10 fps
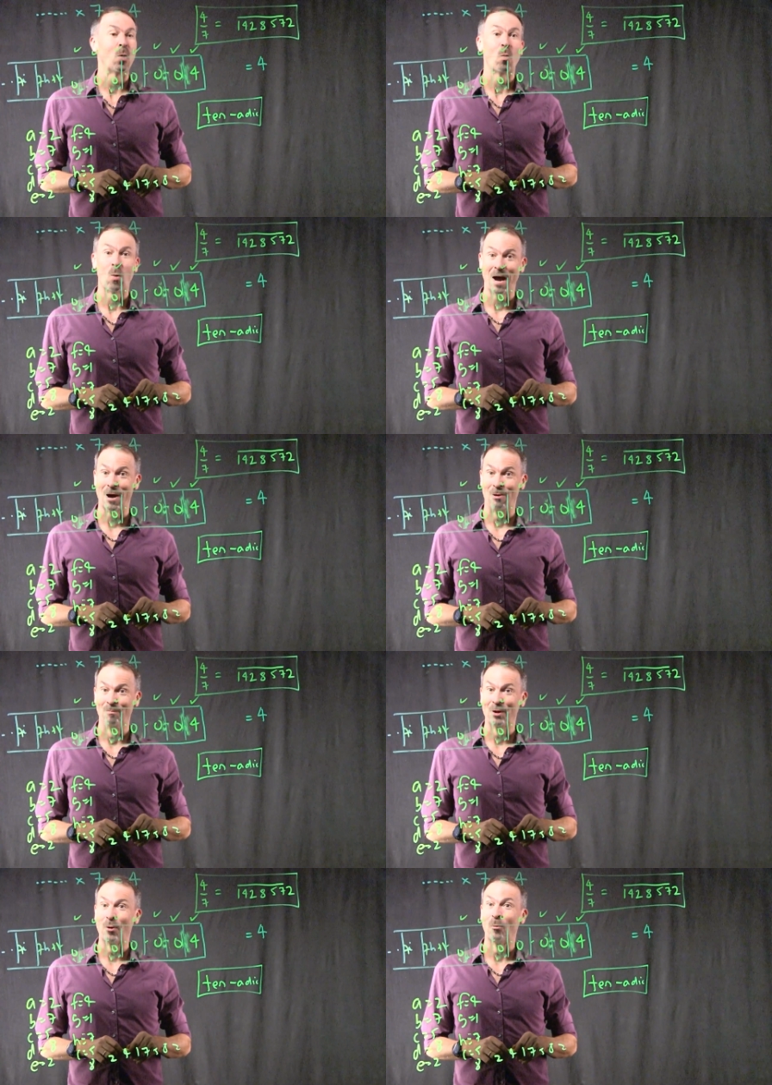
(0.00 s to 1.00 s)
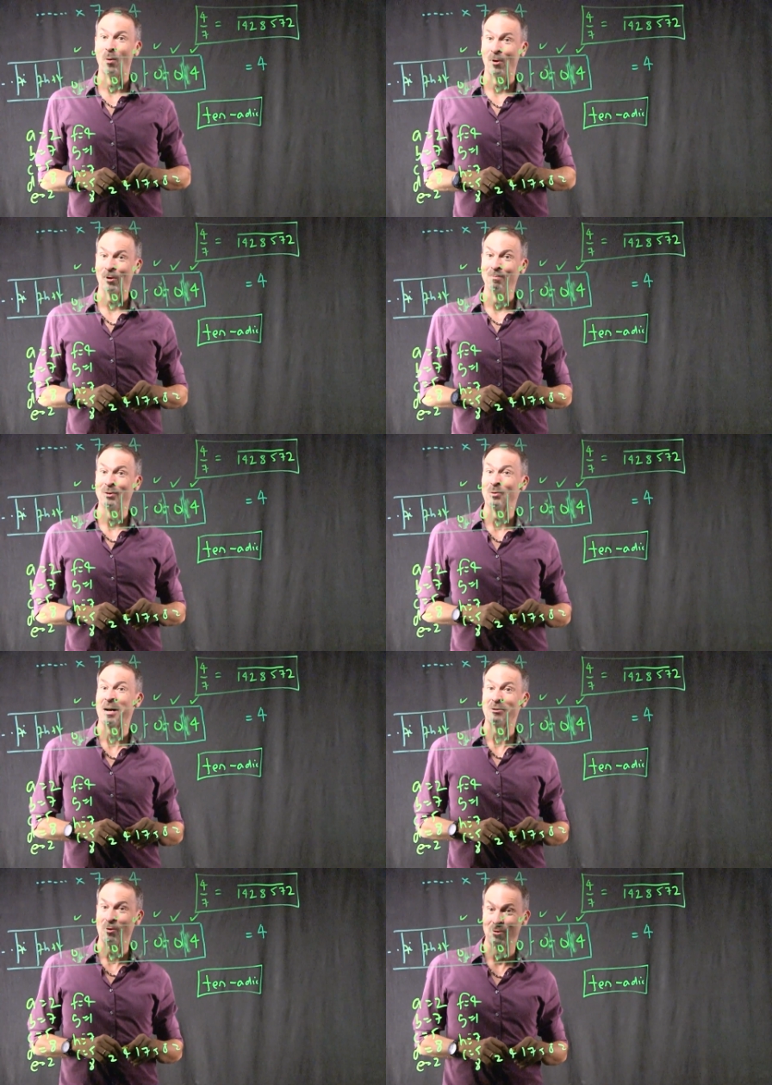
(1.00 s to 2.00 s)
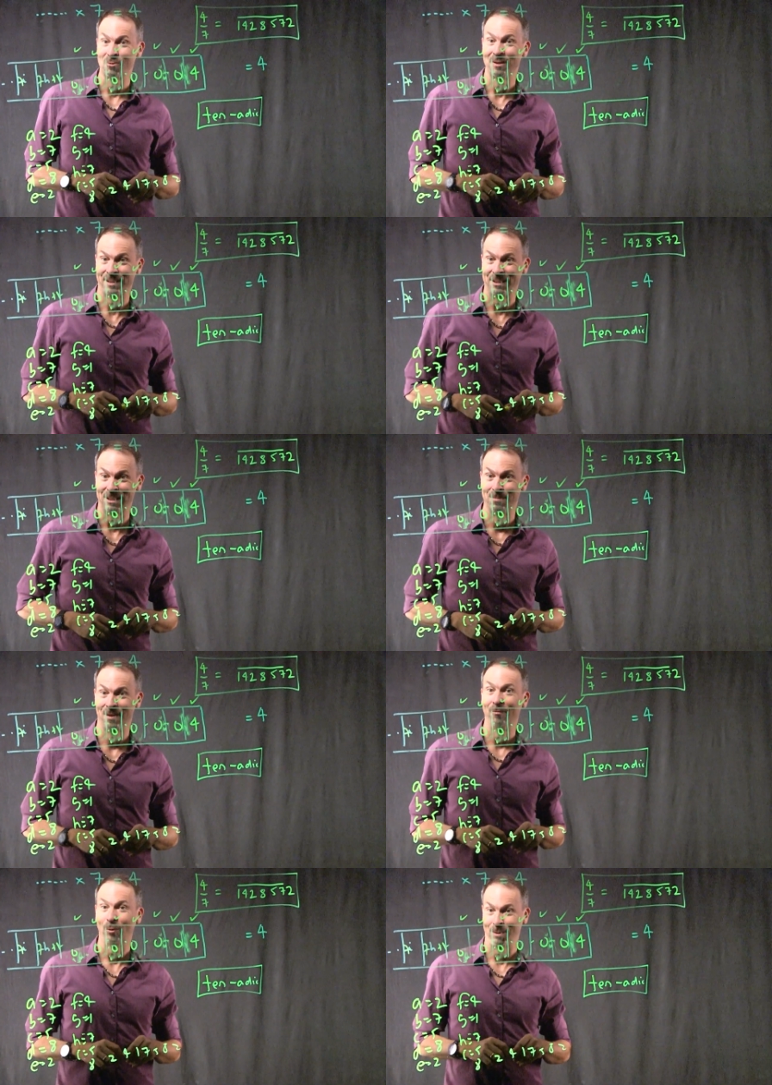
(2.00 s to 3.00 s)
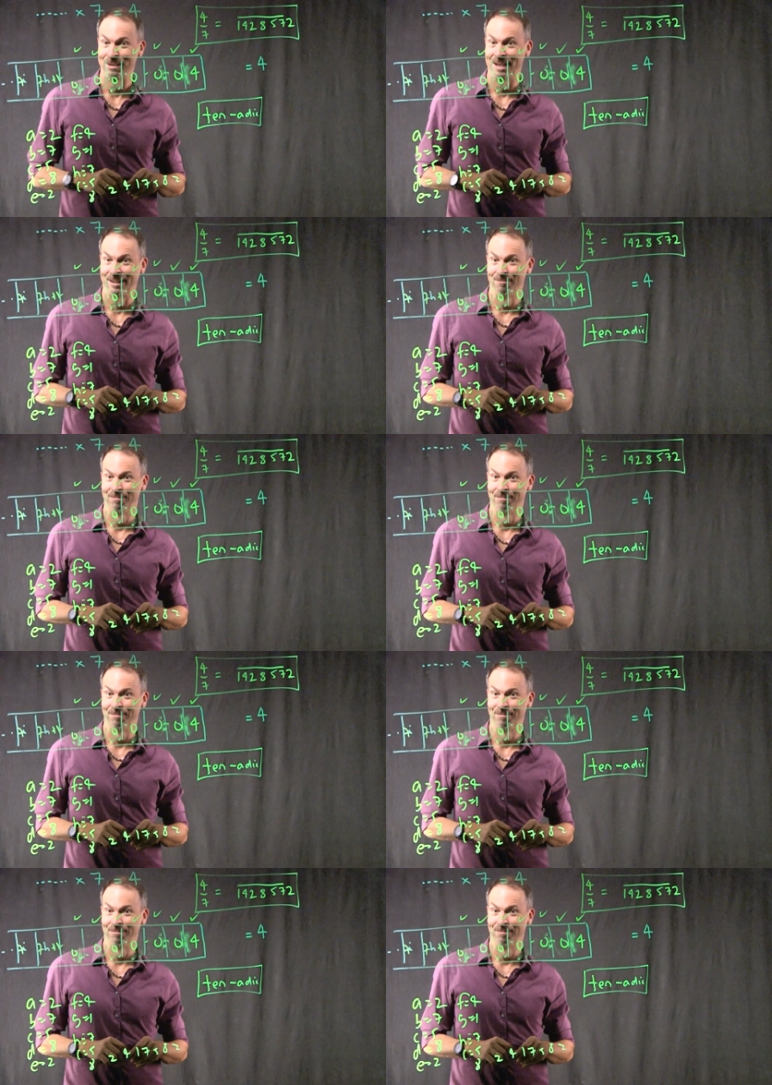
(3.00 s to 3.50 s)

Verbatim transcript: Wow, welcome to an unusual system of arithmetic.